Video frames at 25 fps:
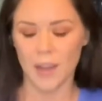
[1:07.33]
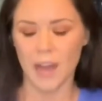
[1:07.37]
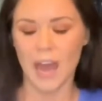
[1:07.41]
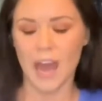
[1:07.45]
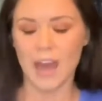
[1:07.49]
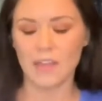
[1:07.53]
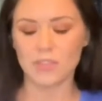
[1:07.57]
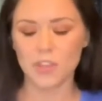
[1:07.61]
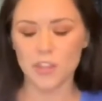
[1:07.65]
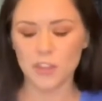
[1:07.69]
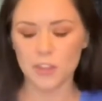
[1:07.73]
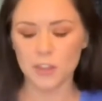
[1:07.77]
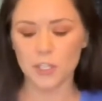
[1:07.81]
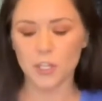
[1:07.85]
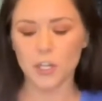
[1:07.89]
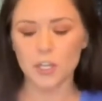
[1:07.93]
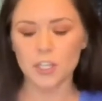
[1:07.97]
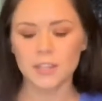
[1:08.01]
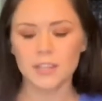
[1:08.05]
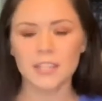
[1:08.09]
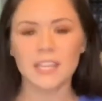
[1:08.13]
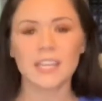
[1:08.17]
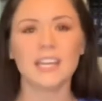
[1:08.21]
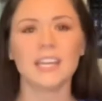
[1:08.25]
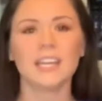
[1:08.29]
And the
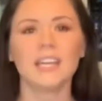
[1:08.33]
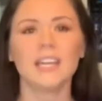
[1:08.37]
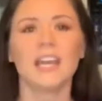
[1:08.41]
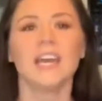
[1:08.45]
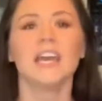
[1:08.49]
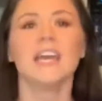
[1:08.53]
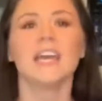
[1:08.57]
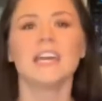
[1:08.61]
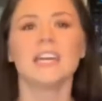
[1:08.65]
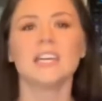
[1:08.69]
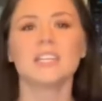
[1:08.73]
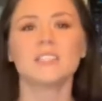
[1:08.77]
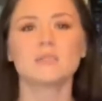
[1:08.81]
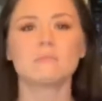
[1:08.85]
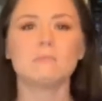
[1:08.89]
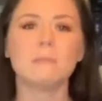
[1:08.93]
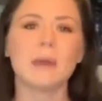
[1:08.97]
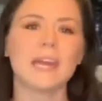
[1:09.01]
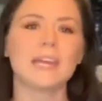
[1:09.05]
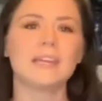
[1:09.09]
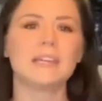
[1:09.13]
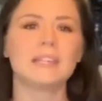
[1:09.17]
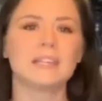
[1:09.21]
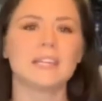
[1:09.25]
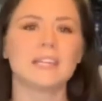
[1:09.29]
third thing is
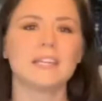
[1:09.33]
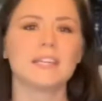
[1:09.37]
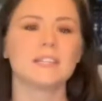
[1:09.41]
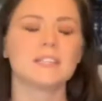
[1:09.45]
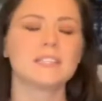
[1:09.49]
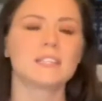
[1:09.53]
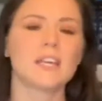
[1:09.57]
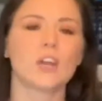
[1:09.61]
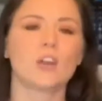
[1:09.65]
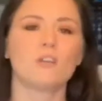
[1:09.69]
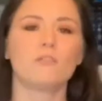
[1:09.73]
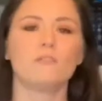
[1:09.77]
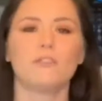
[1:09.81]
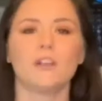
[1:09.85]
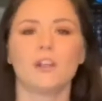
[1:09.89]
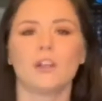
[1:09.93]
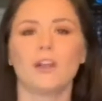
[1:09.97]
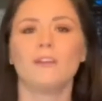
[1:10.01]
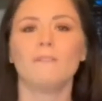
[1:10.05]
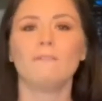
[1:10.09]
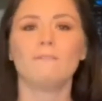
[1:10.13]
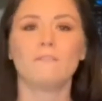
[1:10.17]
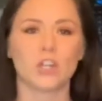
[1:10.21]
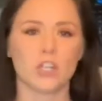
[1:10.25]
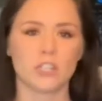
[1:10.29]
make things that are
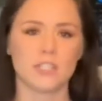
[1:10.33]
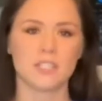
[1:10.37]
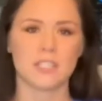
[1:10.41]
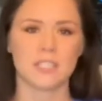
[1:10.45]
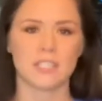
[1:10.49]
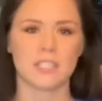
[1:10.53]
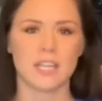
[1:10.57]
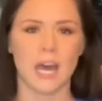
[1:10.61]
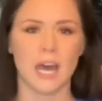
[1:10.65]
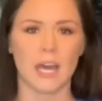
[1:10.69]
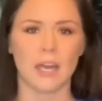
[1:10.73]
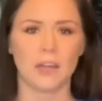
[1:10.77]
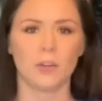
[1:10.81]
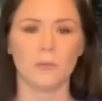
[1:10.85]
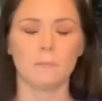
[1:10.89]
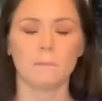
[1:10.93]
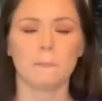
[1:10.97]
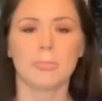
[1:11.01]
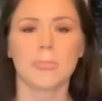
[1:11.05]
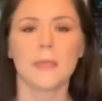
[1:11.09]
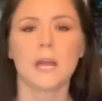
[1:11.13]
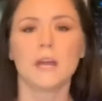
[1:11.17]
very versatile.